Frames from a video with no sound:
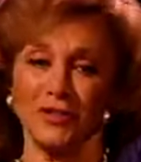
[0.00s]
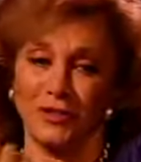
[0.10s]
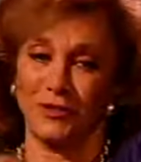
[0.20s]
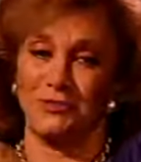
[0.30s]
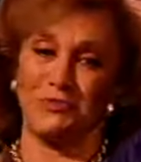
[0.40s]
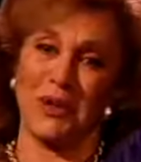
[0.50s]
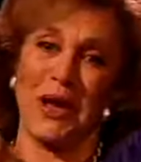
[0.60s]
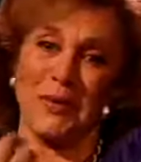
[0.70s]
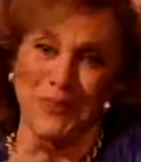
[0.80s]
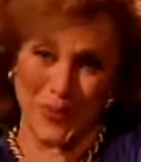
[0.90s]
Is
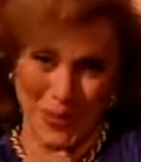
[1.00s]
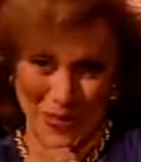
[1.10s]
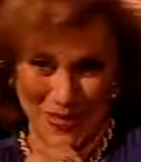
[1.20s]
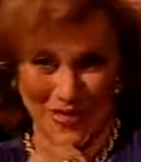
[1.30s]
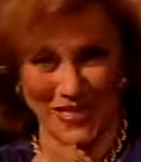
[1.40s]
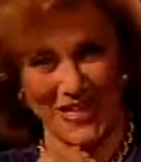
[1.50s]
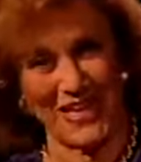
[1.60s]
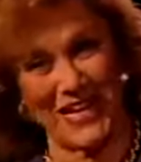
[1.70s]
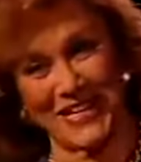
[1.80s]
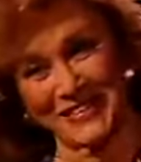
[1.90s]
it the black Irish
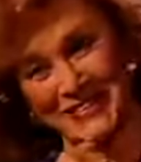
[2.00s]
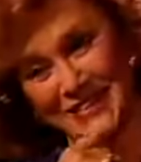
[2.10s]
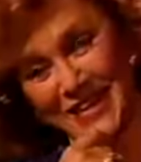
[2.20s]
that drinks?